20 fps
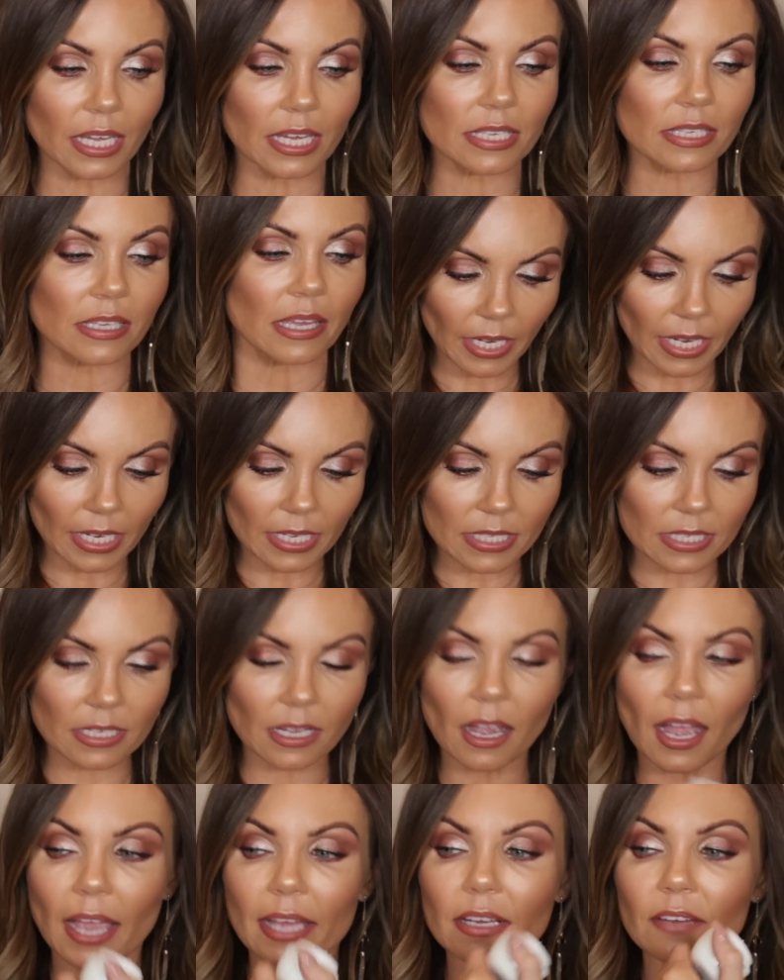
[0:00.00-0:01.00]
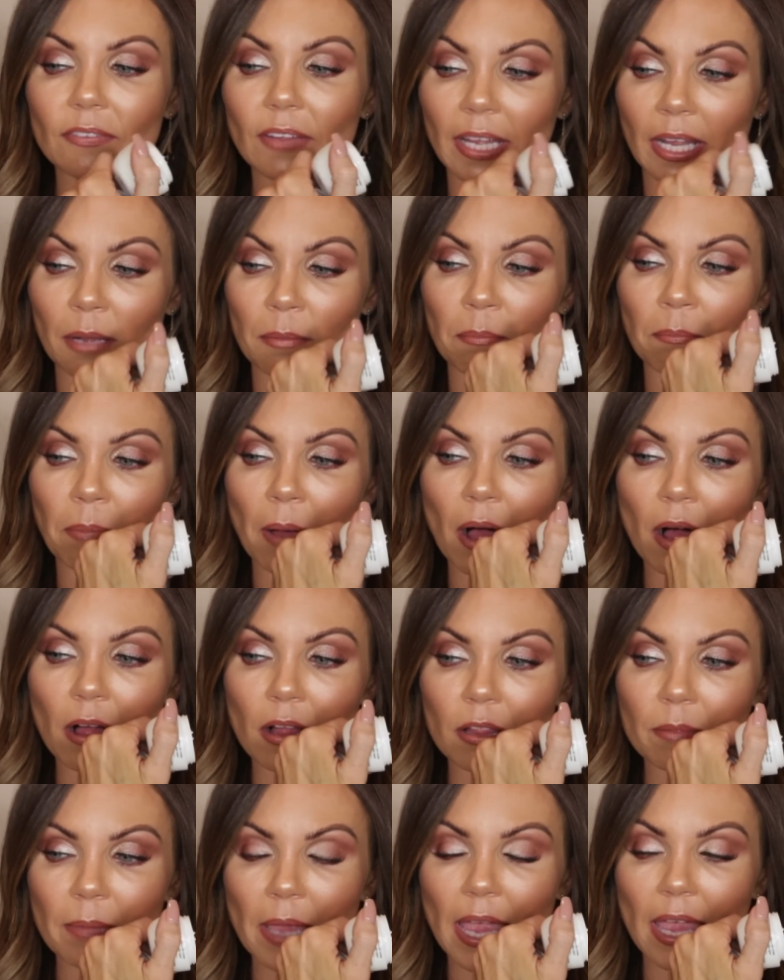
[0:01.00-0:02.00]
this. It's kind of like a
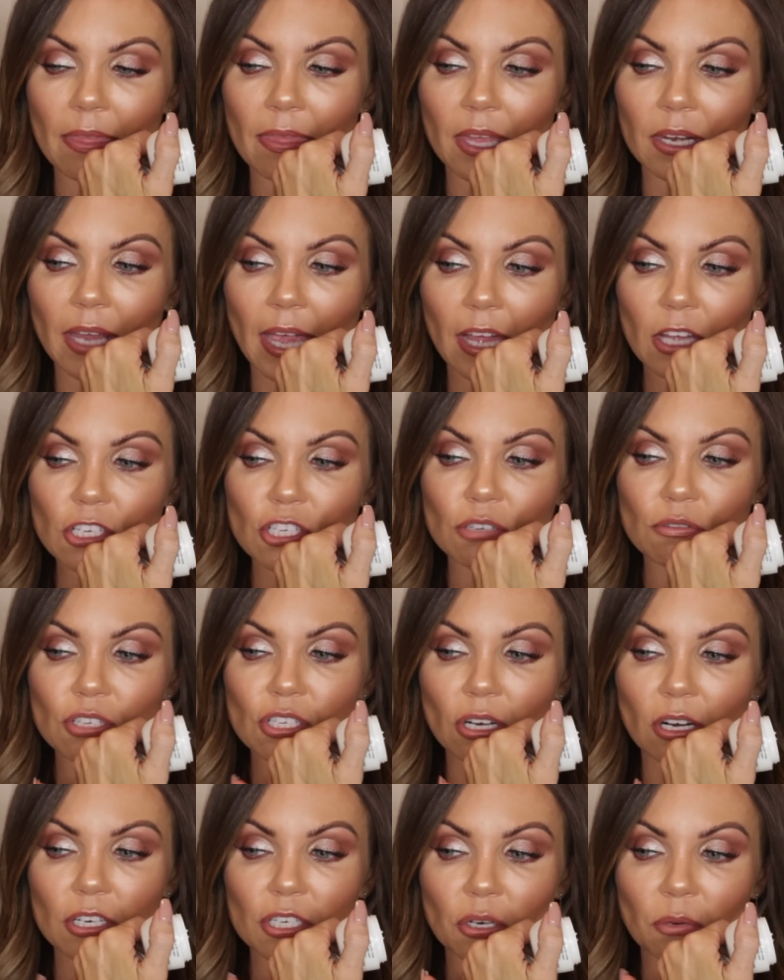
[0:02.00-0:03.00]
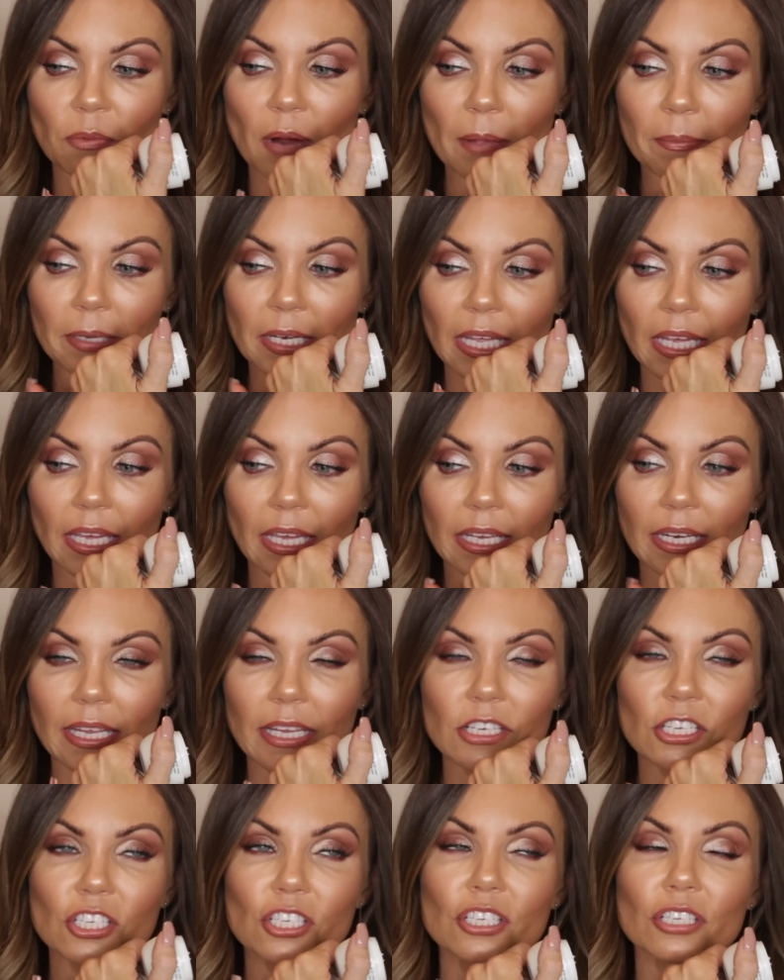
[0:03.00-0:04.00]
balm. And then as you start to rub it in,
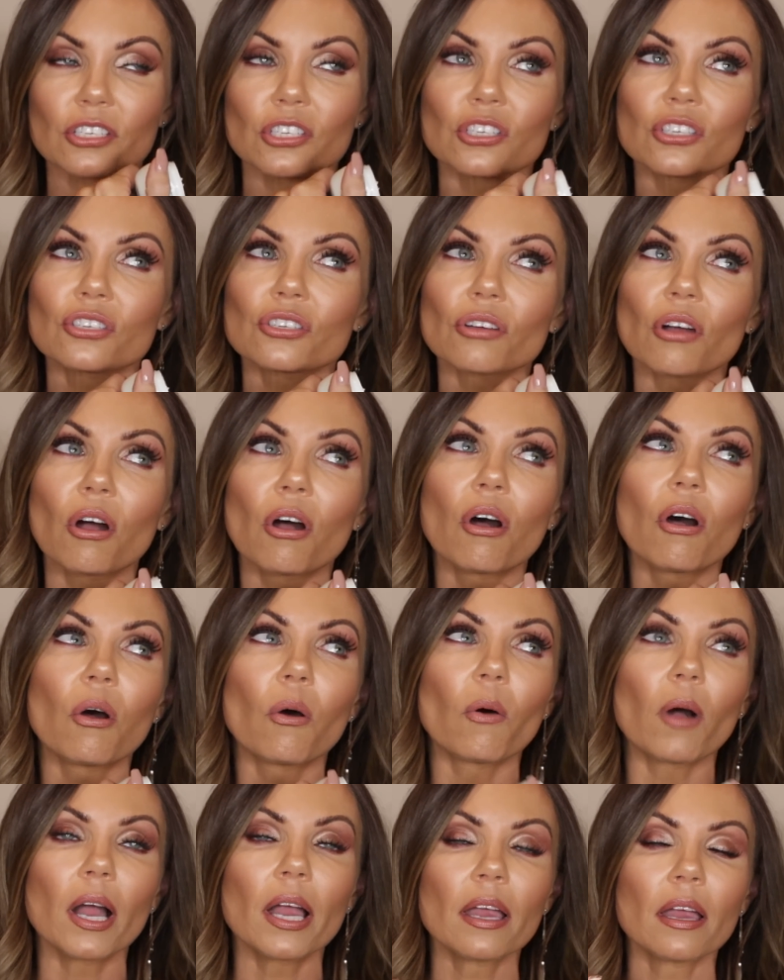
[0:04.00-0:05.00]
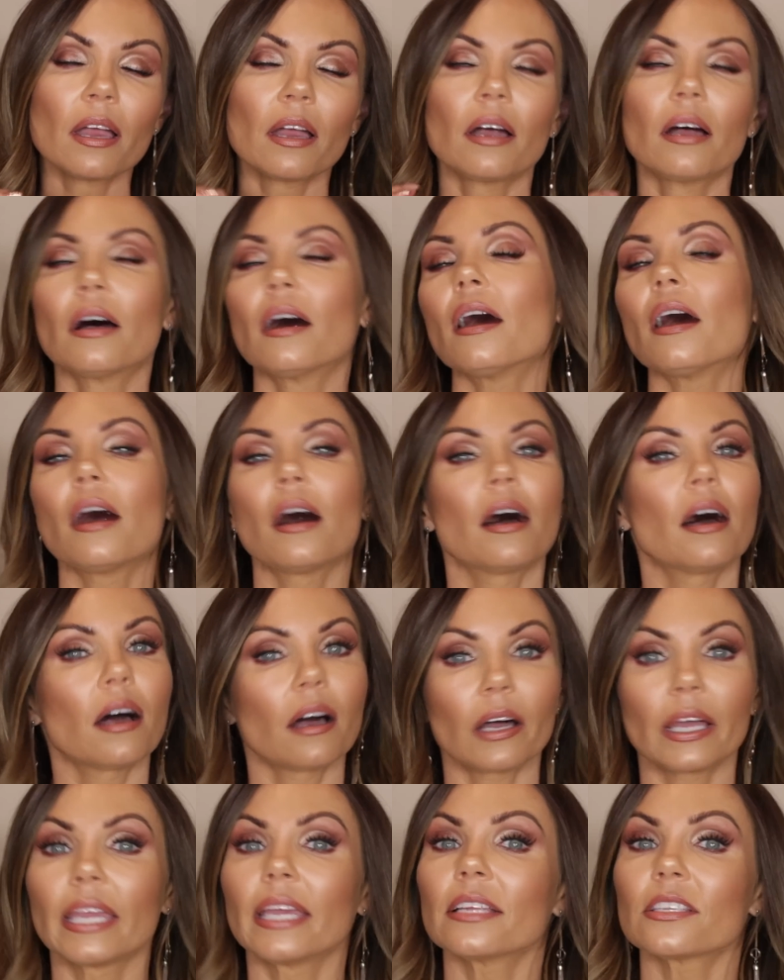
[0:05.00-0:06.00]
it's just so
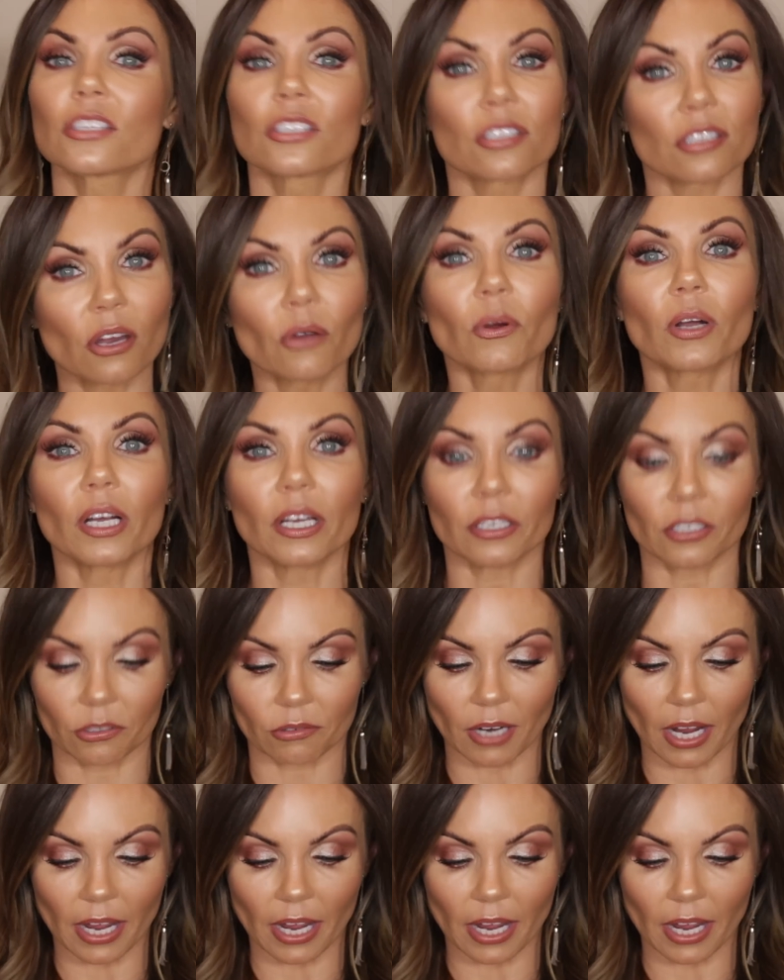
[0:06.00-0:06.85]
Oh, it's so good, you